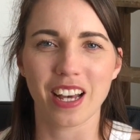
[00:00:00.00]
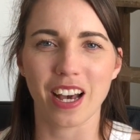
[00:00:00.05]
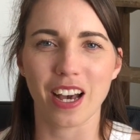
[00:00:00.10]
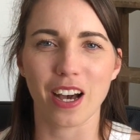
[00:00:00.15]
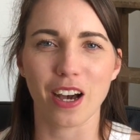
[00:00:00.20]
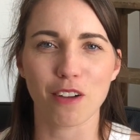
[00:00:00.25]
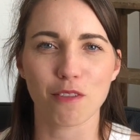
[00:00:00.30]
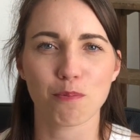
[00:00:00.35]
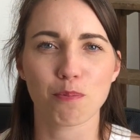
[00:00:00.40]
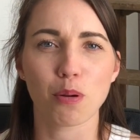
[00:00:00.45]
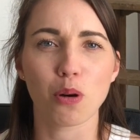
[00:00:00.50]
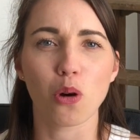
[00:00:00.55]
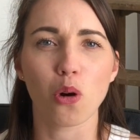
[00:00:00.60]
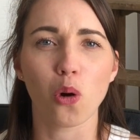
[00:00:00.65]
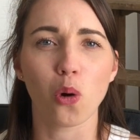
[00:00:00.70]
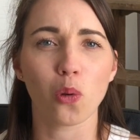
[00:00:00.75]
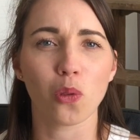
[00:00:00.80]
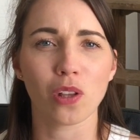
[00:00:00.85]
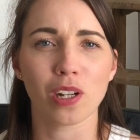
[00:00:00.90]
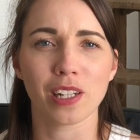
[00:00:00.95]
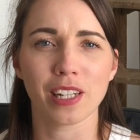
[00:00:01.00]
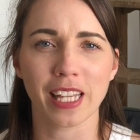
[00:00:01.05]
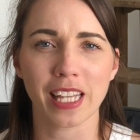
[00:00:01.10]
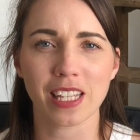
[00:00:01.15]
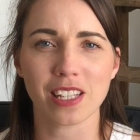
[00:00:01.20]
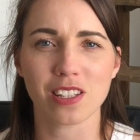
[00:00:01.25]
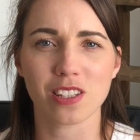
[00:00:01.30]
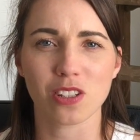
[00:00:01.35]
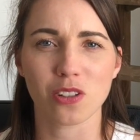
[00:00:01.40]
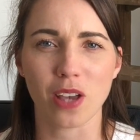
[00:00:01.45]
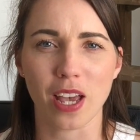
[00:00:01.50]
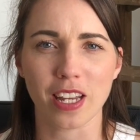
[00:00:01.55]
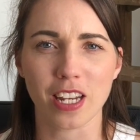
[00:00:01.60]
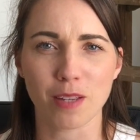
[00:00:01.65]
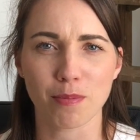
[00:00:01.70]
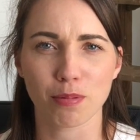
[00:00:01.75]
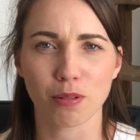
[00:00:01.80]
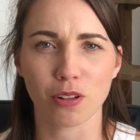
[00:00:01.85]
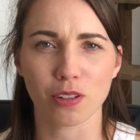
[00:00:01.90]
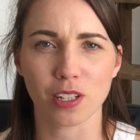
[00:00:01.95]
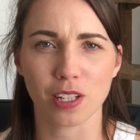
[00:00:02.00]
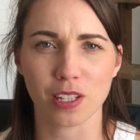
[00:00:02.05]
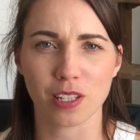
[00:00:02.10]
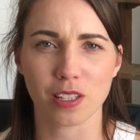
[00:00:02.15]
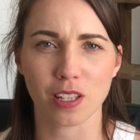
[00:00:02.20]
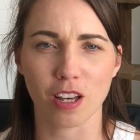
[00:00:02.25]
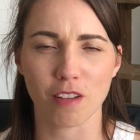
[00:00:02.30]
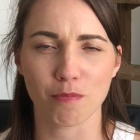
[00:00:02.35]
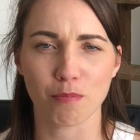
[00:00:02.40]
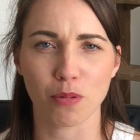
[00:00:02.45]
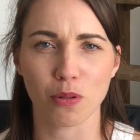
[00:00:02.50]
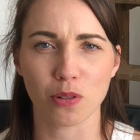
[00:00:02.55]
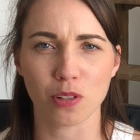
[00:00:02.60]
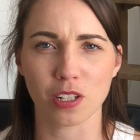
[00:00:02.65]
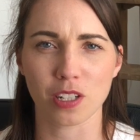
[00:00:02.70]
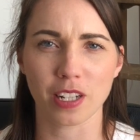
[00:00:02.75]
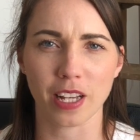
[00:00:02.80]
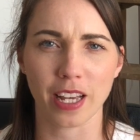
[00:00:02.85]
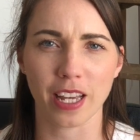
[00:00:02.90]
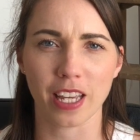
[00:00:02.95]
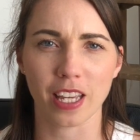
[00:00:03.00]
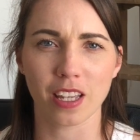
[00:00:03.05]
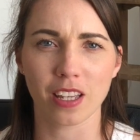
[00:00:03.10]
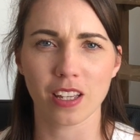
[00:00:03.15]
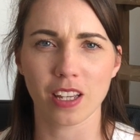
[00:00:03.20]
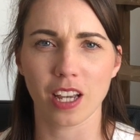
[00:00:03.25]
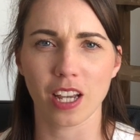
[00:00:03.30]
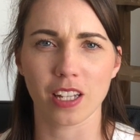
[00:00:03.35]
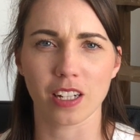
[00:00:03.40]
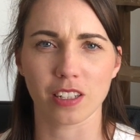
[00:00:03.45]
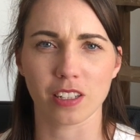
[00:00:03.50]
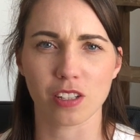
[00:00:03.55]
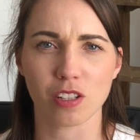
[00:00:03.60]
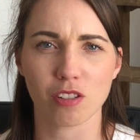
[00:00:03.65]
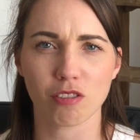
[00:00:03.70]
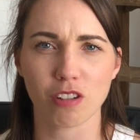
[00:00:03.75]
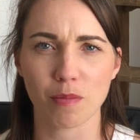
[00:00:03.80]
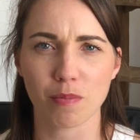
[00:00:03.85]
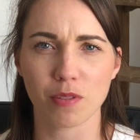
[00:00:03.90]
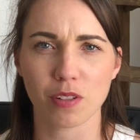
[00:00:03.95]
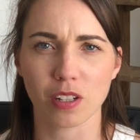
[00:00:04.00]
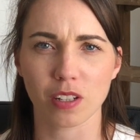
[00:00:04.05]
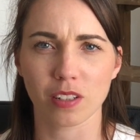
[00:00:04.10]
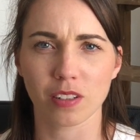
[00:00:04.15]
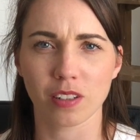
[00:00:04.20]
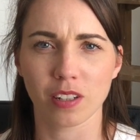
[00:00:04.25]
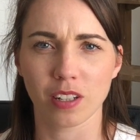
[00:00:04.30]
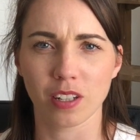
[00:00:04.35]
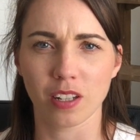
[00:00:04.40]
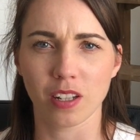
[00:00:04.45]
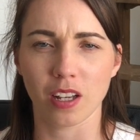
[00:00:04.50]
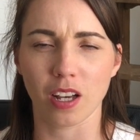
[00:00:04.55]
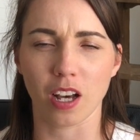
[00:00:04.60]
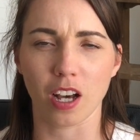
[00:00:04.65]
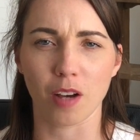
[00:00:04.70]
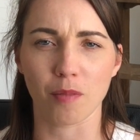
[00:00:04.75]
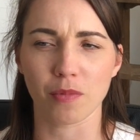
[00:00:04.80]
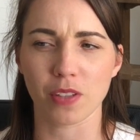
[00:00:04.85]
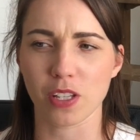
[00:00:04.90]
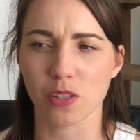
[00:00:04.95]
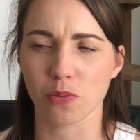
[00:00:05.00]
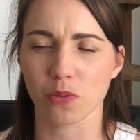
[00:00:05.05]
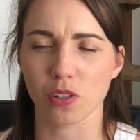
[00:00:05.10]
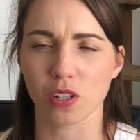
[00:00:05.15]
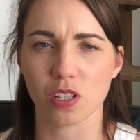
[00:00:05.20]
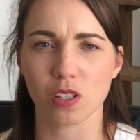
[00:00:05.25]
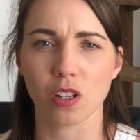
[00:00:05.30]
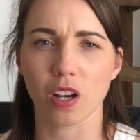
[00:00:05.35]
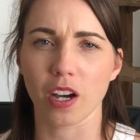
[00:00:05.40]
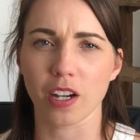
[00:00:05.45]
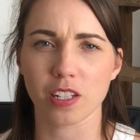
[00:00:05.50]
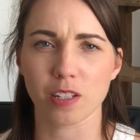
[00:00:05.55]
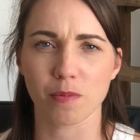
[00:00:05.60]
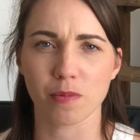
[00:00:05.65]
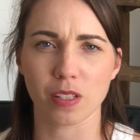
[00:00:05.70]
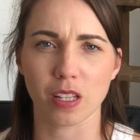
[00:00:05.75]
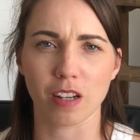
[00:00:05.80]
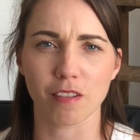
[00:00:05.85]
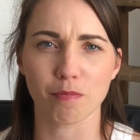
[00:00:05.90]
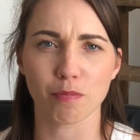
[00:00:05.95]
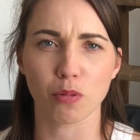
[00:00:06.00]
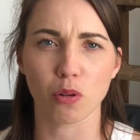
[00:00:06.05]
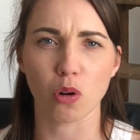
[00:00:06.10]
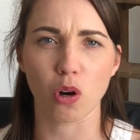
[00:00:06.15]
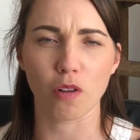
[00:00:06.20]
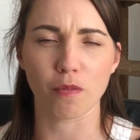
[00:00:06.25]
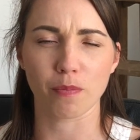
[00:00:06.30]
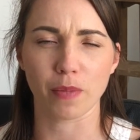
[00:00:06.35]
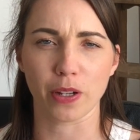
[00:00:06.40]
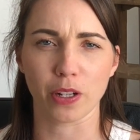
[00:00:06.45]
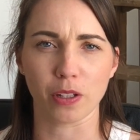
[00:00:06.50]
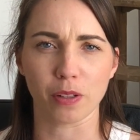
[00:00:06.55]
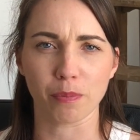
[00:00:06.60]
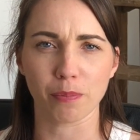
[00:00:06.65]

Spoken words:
I've put all the links to any products that I've bought today in the description. These were just items that I've bought off my own